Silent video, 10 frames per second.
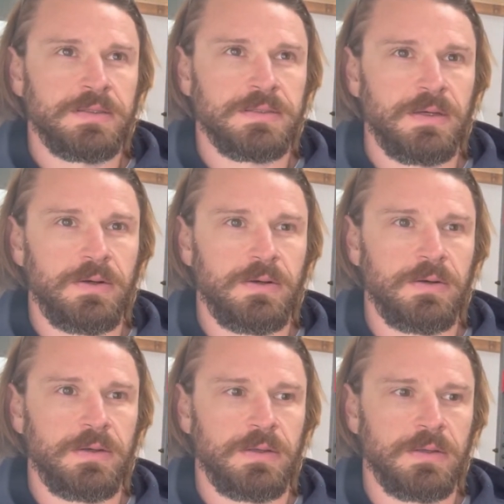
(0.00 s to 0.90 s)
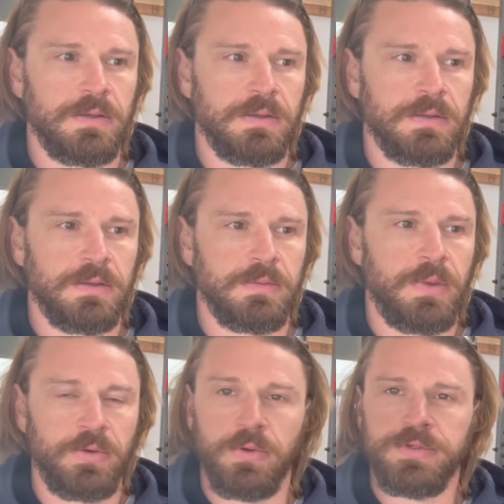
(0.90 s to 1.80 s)
So my
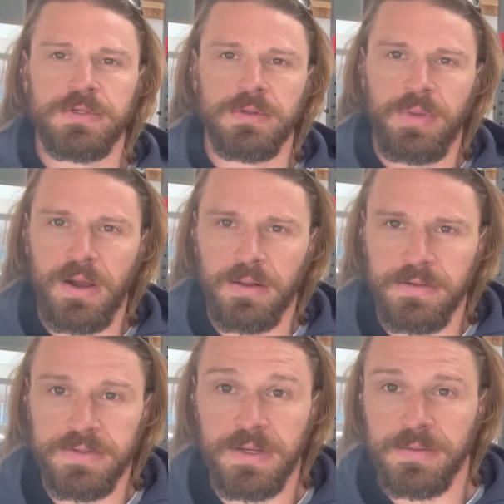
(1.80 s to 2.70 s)
roots are in powerlifting.